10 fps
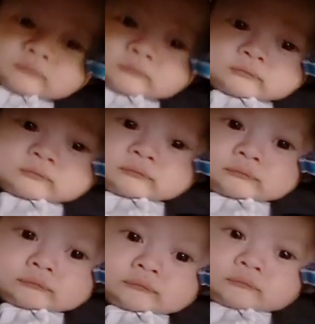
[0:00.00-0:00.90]
The
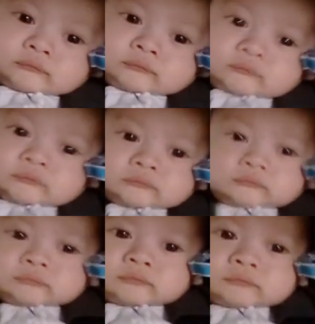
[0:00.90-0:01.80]
guilty face.
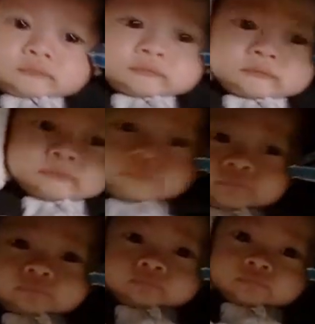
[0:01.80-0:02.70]
It makes you feel
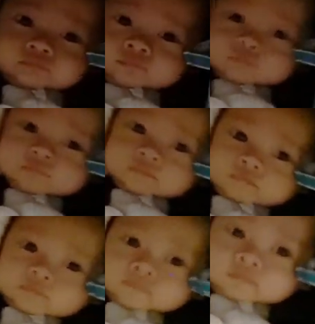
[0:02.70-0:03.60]
guilty
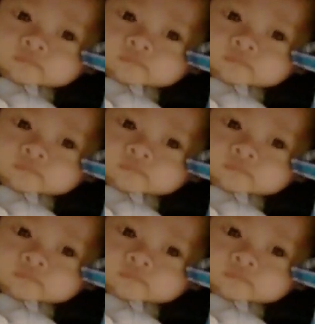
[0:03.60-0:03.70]
and you